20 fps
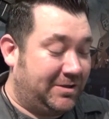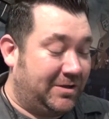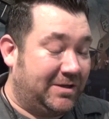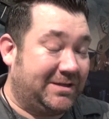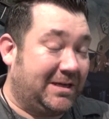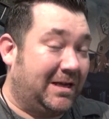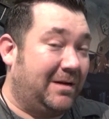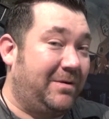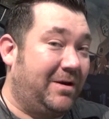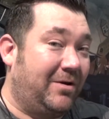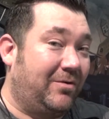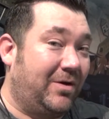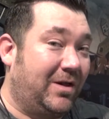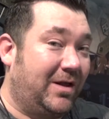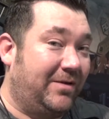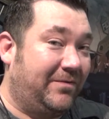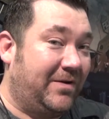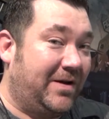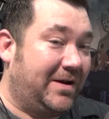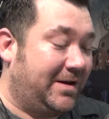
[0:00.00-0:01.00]
So this is going to be a
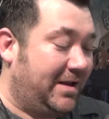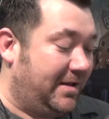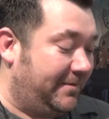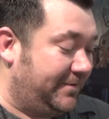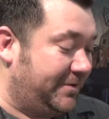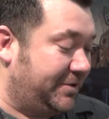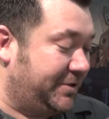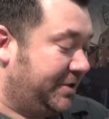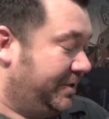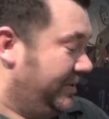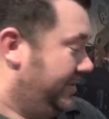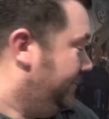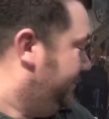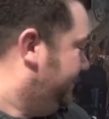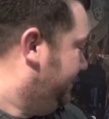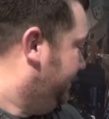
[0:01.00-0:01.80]
really fun gun for sure.